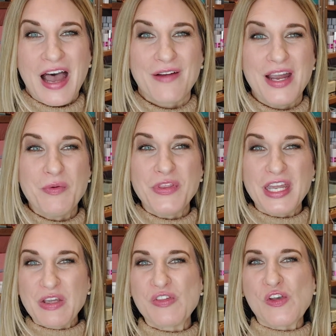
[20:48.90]
All right, well,
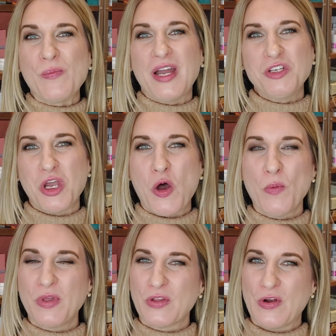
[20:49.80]
thank you so much. I
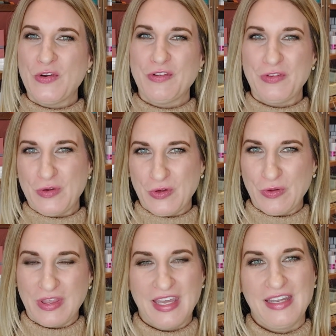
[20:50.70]
hope you learned a few new
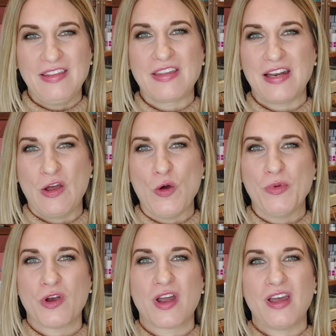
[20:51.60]
things, and I hope
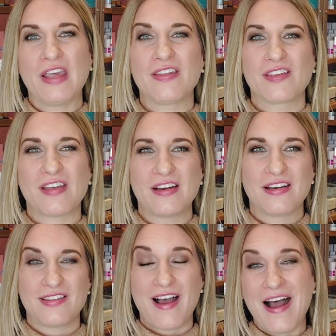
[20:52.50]
you're as excited
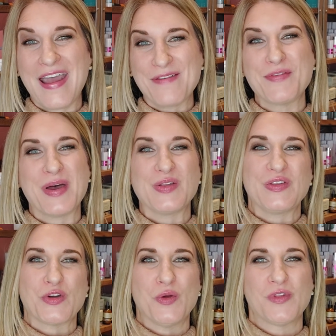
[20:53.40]
as I am about
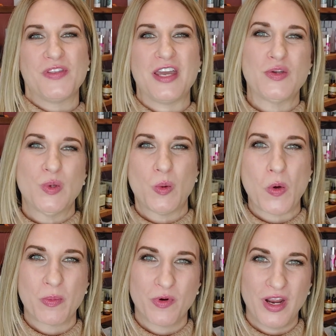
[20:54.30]
serums, and that you
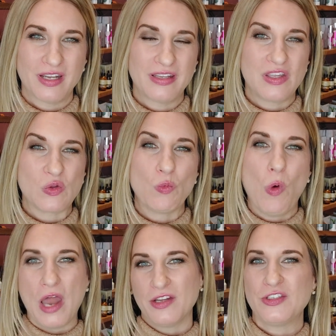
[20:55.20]
incorporate at least
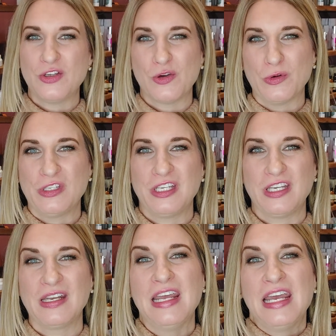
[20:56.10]
one into your
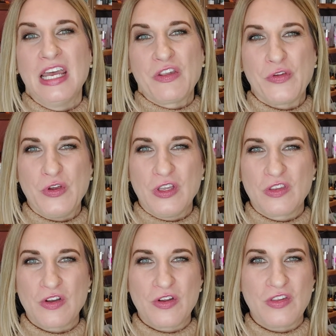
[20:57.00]
routine so you can
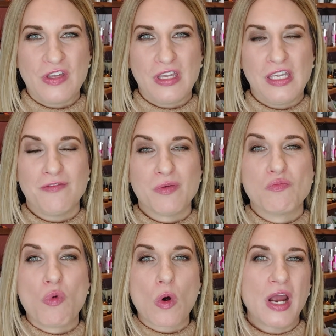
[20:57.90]
start seeing even
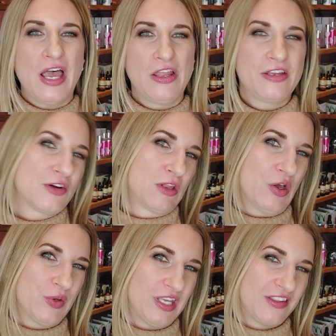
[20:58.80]
more healthier,
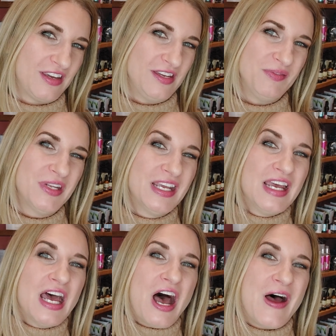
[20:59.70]
glowy skin.
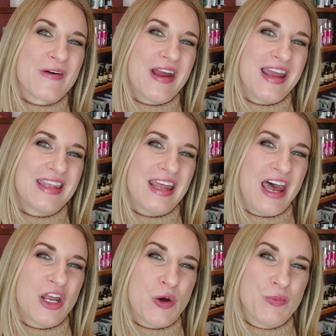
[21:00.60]
All right,
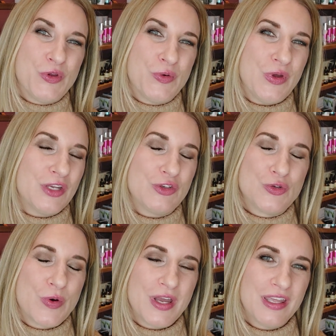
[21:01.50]
I hope you
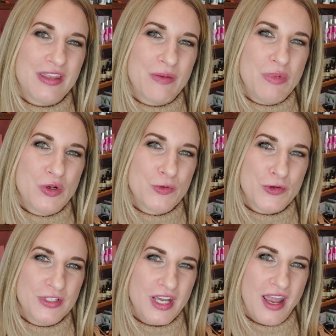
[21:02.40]
enjoy the
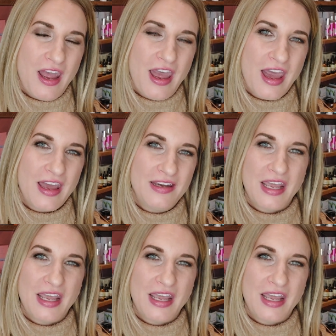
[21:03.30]
beautiful day ahead,